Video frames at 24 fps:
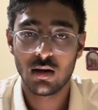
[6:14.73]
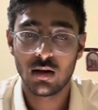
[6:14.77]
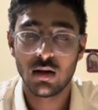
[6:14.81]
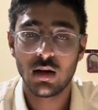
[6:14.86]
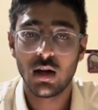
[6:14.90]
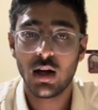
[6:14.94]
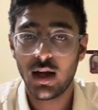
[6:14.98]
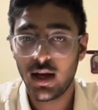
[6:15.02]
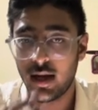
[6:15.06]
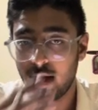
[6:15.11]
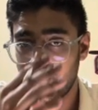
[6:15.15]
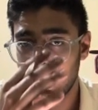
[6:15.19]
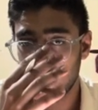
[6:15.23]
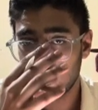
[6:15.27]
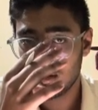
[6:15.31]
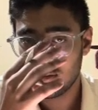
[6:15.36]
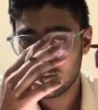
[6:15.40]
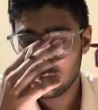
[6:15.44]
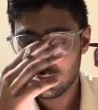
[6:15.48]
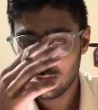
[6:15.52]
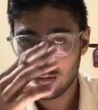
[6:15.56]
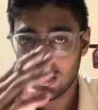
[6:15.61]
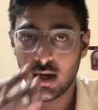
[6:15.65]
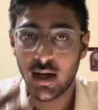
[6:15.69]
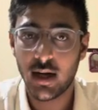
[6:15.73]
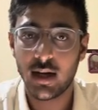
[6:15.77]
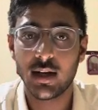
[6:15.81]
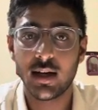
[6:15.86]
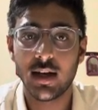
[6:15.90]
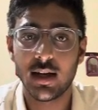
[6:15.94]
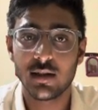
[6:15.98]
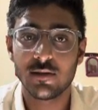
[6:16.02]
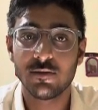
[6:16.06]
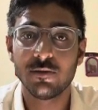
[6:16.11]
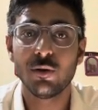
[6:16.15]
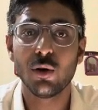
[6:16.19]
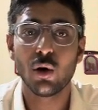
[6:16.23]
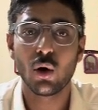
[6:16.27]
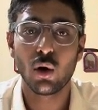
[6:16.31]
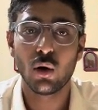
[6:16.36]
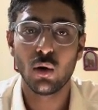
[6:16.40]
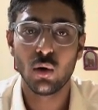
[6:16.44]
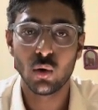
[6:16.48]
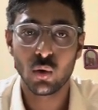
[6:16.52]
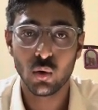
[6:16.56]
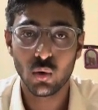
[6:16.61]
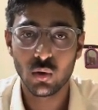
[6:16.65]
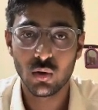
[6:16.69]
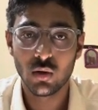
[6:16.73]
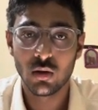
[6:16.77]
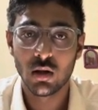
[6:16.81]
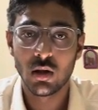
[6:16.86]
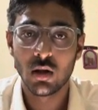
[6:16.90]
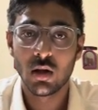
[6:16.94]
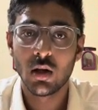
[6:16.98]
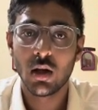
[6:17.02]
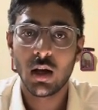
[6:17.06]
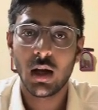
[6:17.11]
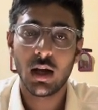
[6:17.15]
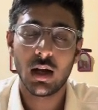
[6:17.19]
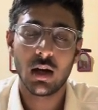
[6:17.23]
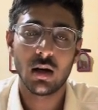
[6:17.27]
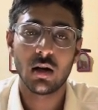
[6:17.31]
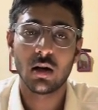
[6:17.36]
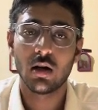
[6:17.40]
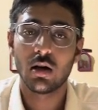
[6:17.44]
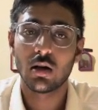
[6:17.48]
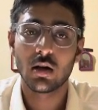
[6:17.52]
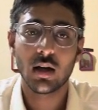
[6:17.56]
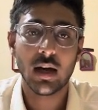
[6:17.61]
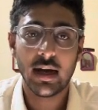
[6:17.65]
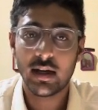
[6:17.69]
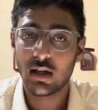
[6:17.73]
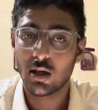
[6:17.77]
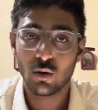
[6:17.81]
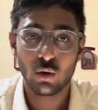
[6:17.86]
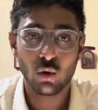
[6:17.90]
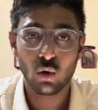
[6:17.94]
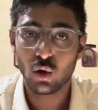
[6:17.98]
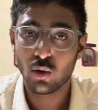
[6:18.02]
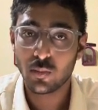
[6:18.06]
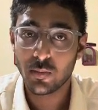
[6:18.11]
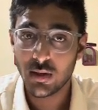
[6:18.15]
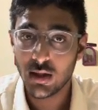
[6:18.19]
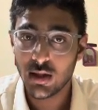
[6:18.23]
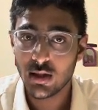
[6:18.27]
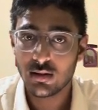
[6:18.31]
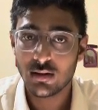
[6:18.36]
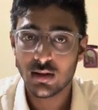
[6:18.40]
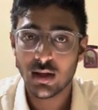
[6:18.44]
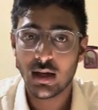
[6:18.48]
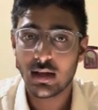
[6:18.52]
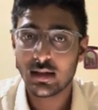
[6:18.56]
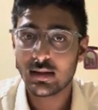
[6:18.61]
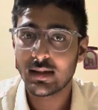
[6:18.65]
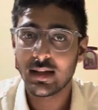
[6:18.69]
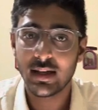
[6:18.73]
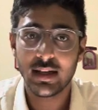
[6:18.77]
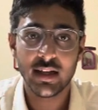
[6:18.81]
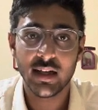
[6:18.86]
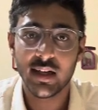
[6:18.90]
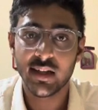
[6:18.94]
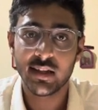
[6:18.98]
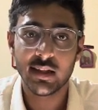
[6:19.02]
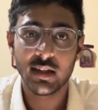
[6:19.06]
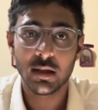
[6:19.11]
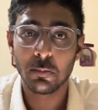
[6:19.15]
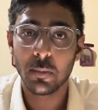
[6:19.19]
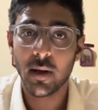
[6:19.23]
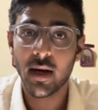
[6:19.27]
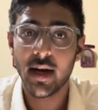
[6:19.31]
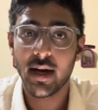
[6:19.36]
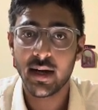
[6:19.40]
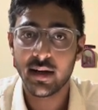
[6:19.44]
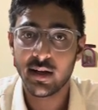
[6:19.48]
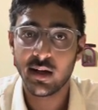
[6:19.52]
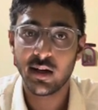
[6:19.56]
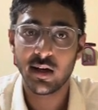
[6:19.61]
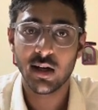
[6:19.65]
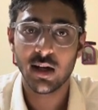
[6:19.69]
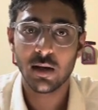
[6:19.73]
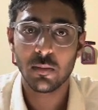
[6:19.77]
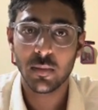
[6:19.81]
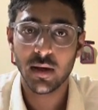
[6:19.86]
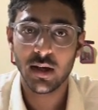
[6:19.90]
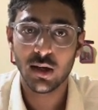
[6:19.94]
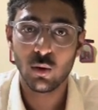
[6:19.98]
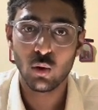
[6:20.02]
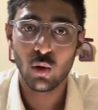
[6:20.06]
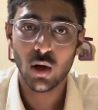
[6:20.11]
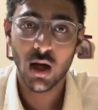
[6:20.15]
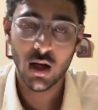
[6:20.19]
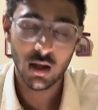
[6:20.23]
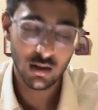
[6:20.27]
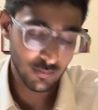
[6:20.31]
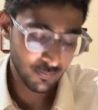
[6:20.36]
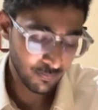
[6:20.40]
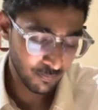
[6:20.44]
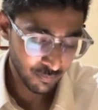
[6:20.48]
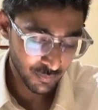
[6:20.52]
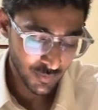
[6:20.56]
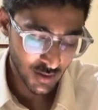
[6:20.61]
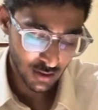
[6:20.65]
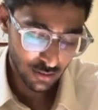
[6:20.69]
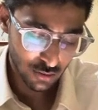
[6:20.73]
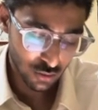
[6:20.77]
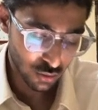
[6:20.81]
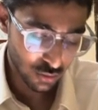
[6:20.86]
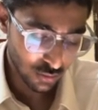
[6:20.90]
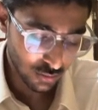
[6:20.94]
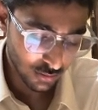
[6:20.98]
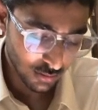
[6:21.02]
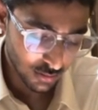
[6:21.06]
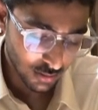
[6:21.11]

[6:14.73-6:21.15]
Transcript: As we all know, catecholamines are secreted by adrenal medulla. So